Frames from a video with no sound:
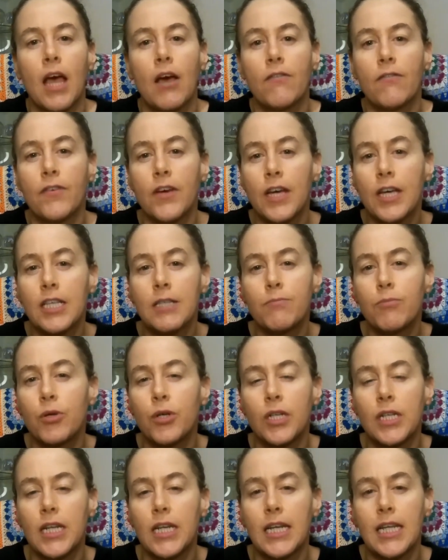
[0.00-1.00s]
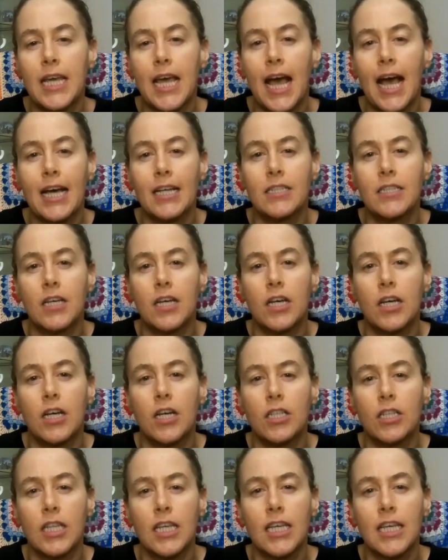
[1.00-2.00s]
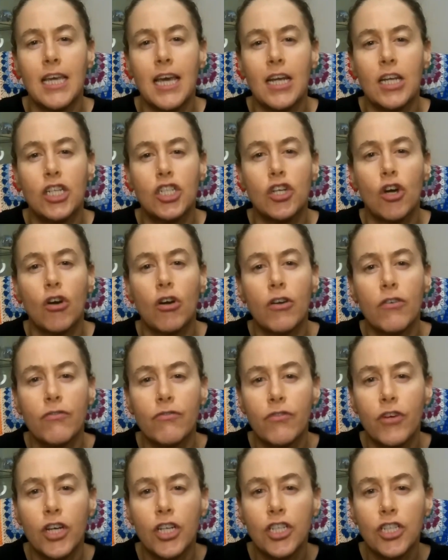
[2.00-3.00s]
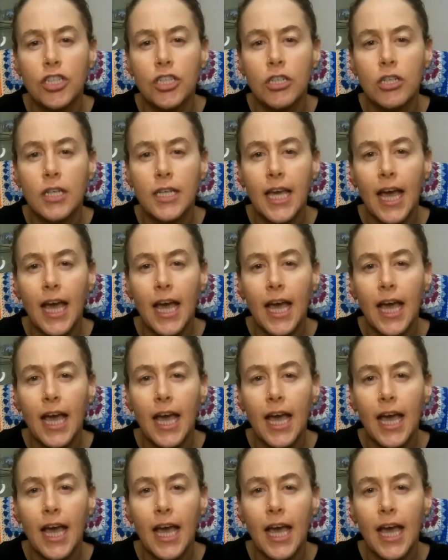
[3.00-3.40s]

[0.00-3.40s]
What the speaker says: And for his pudding, he had a chocolate fudge